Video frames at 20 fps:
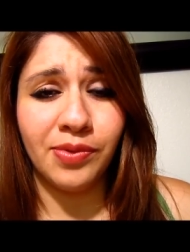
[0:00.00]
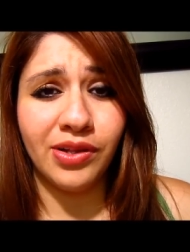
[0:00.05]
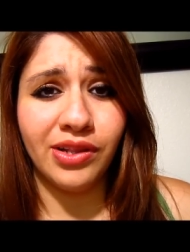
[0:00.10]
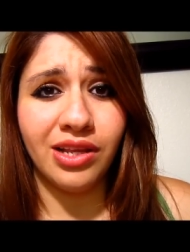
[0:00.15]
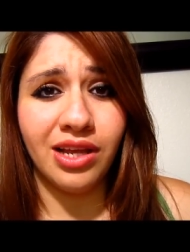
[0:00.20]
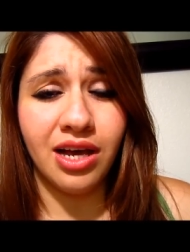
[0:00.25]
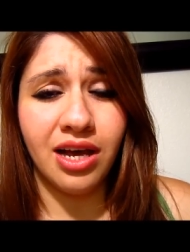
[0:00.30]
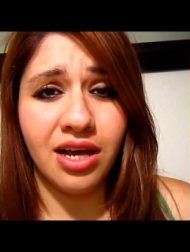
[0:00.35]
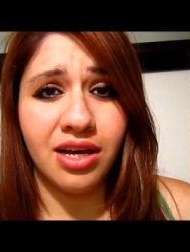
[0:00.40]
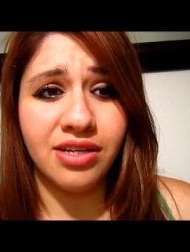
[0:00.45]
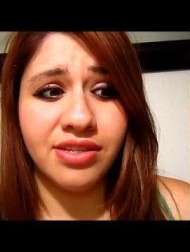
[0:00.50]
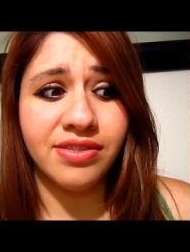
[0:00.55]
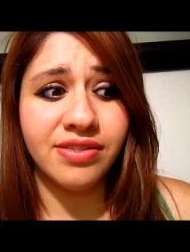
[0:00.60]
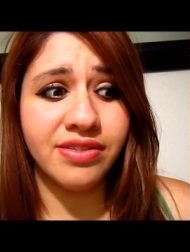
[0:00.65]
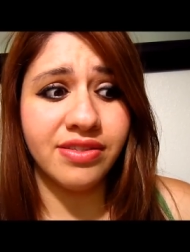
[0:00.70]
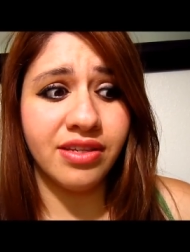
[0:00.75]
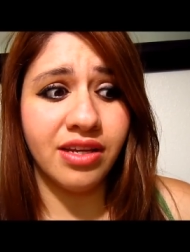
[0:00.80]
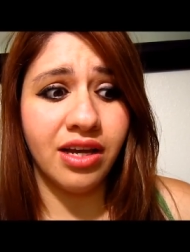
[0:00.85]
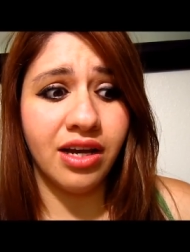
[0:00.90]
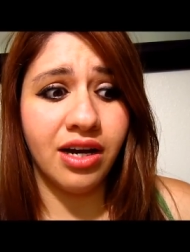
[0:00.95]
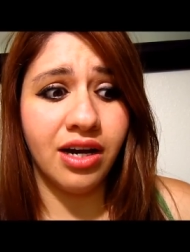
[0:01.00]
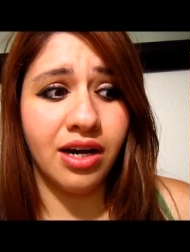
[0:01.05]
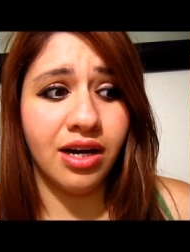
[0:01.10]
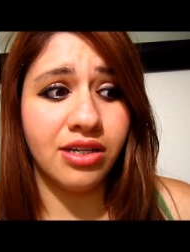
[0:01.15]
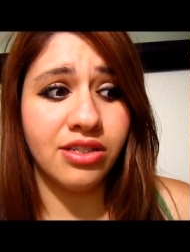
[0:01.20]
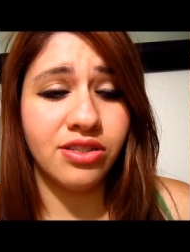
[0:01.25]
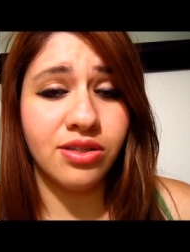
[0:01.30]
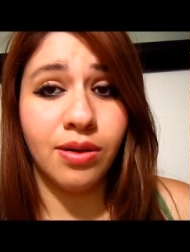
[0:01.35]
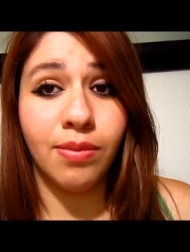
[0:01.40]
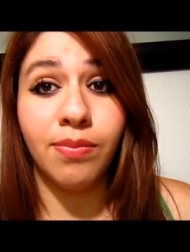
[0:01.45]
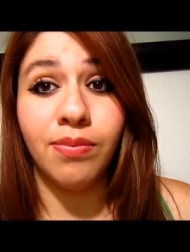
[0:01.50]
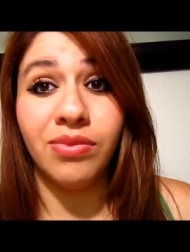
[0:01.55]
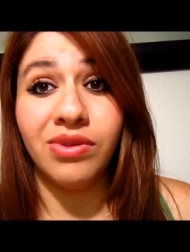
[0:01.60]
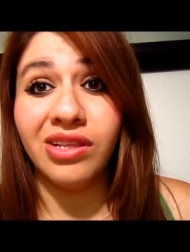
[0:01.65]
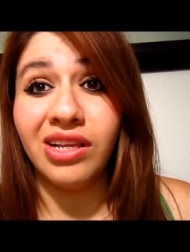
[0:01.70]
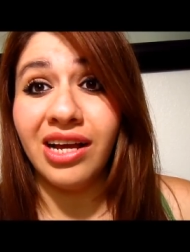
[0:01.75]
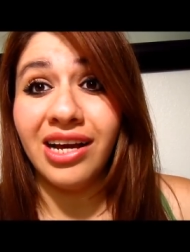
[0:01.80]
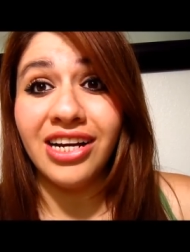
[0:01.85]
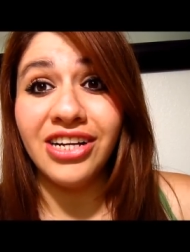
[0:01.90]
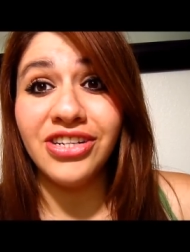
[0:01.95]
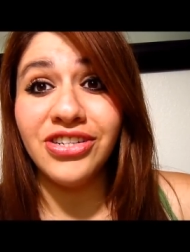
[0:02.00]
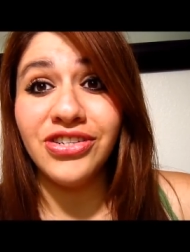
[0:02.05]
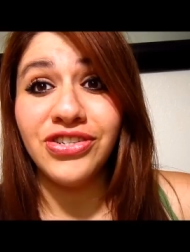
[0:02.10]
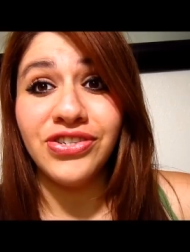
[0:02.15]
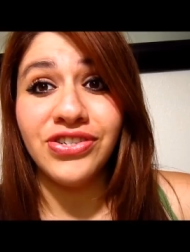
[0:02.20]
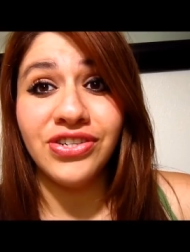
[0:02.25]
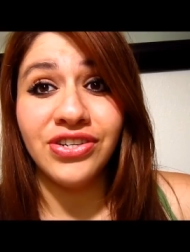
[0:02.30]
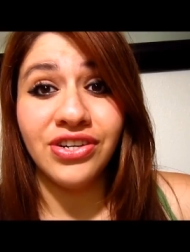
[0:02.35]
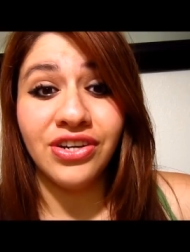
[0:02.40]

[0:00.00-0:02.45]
gloss, some blush.